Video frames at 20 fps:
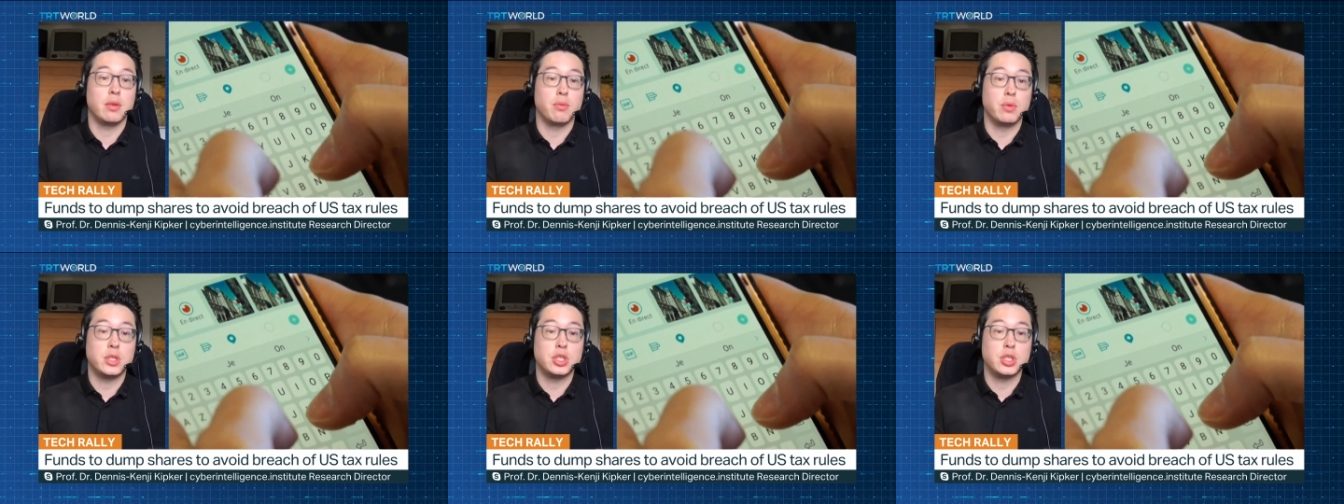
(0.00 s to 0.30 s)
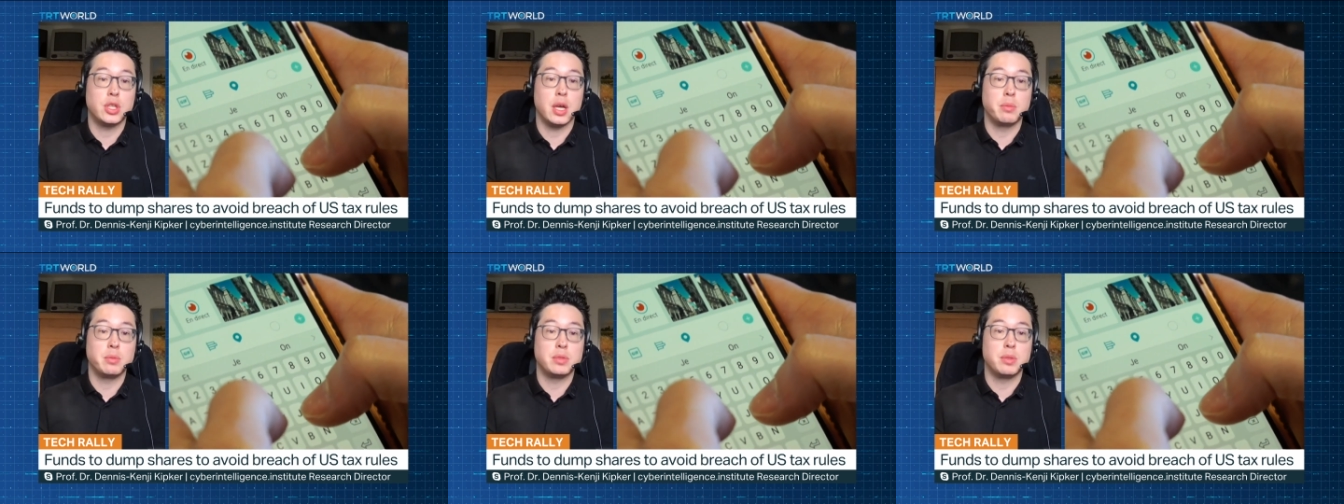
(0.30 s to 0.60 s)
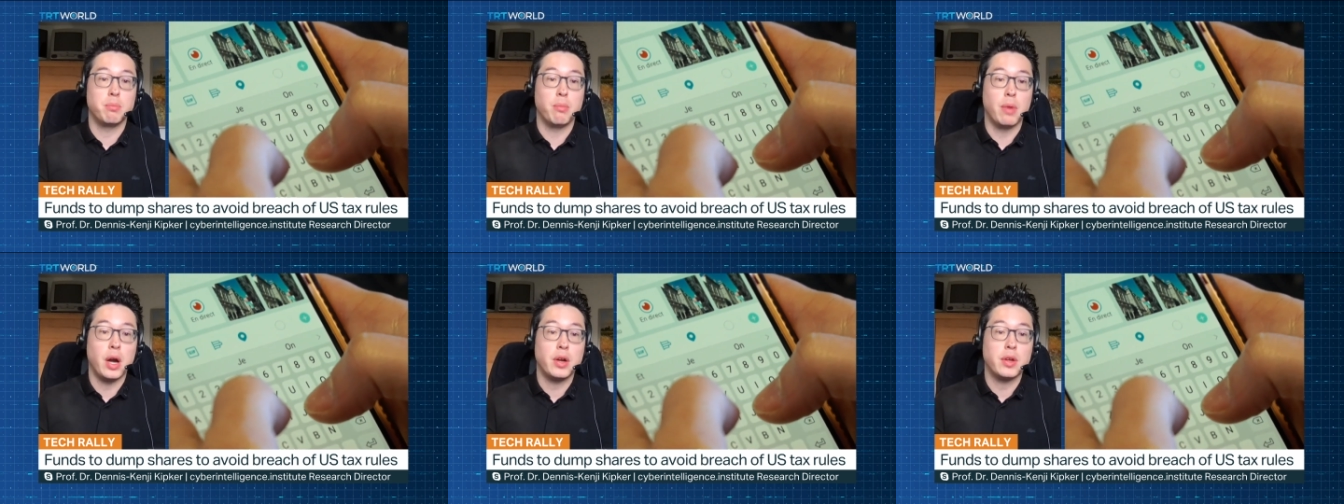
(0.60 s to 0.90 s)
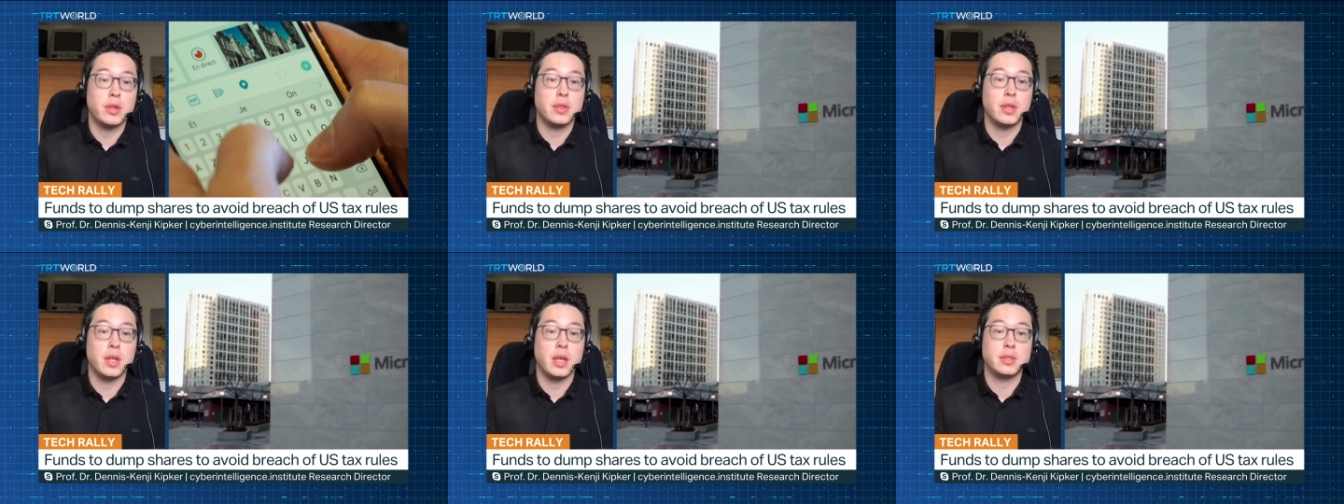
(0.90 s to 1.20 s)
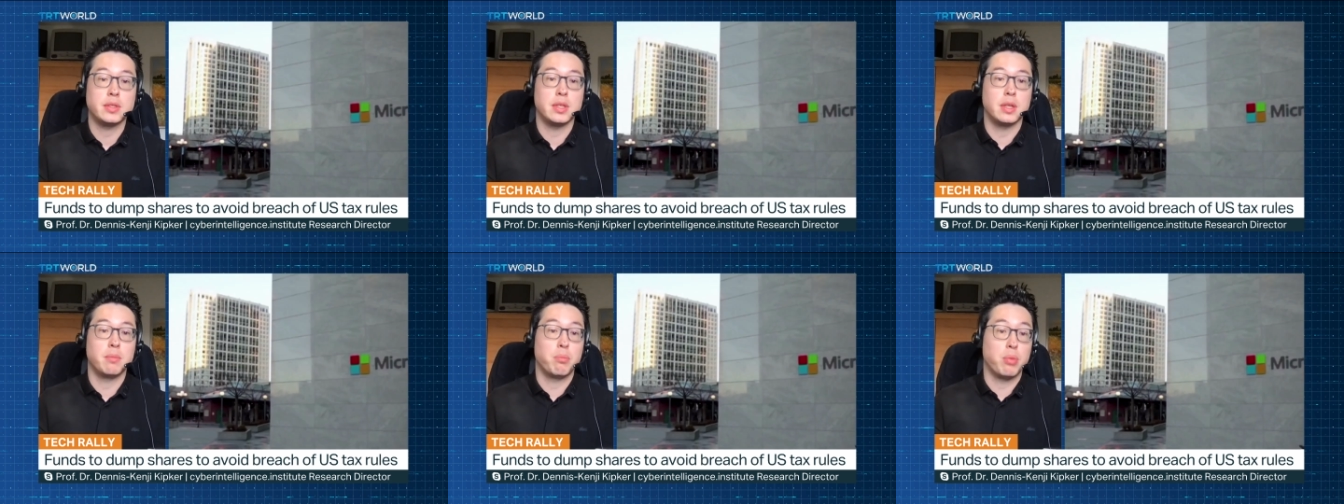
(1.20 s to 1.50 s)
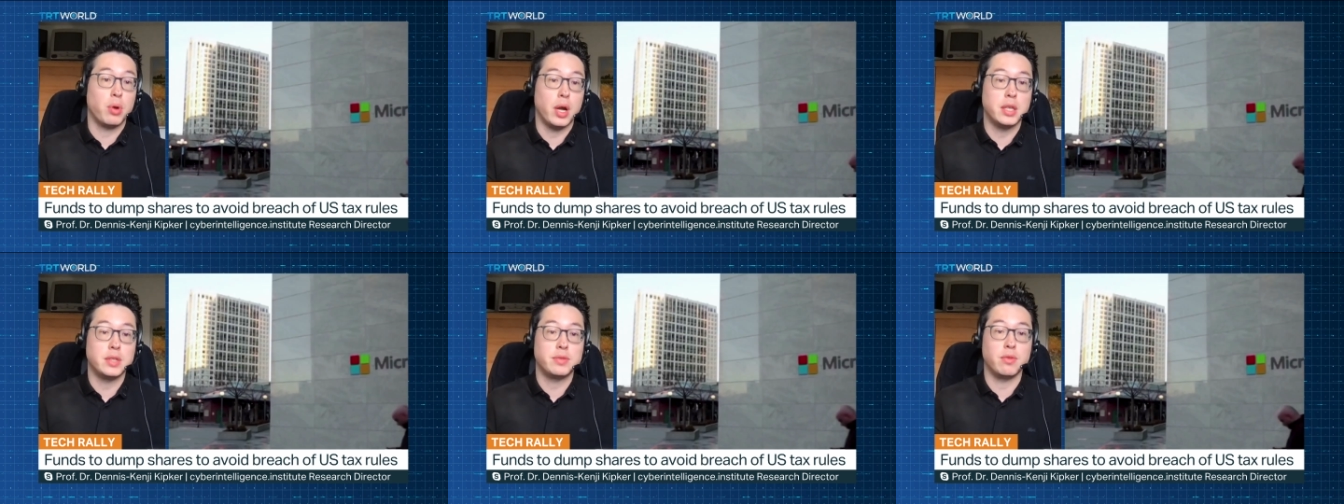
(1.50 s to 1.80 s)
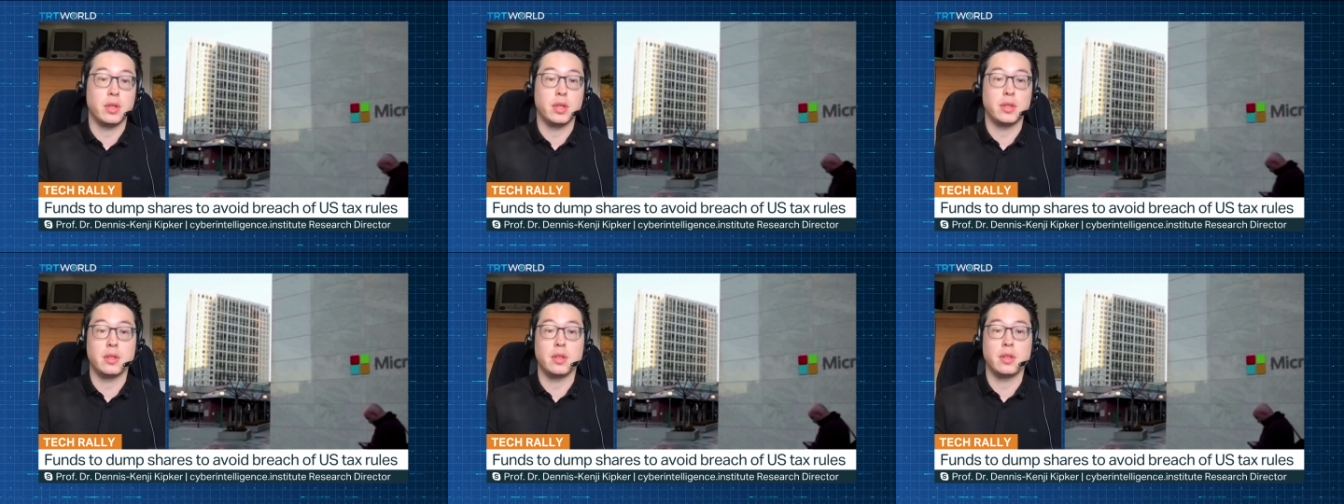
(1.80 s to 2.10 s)
which comes to market death and price
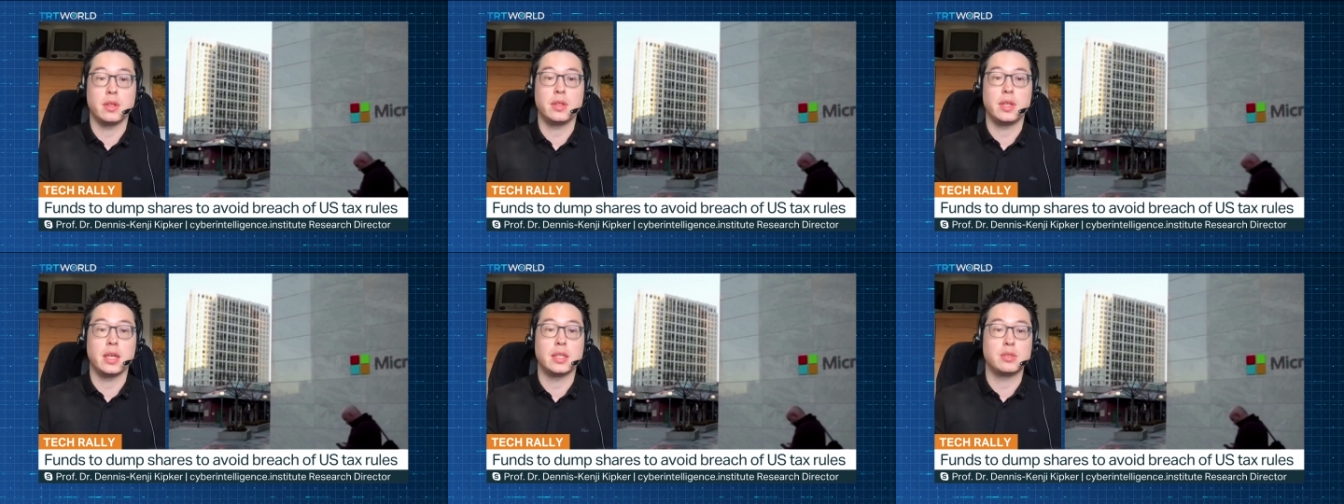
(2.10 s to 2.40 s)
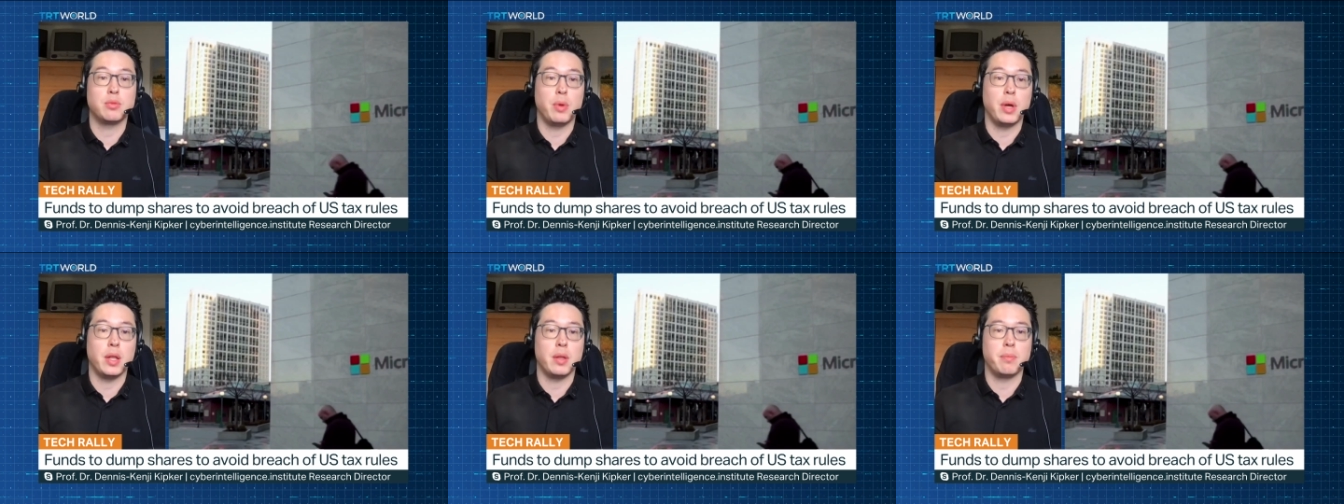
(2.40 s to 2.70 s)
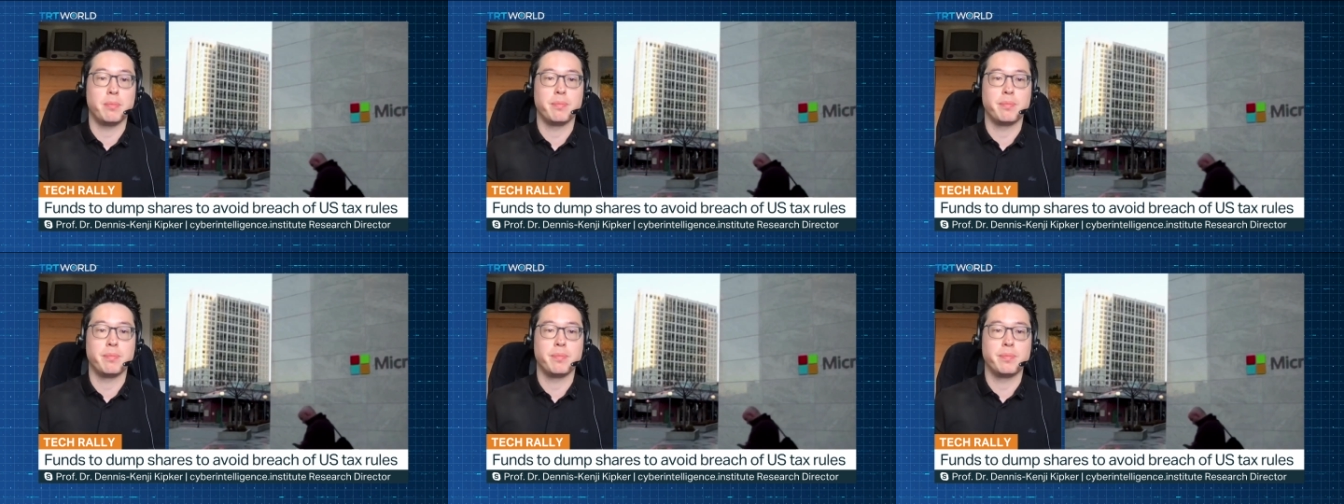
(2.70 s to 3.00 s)
volatility as well.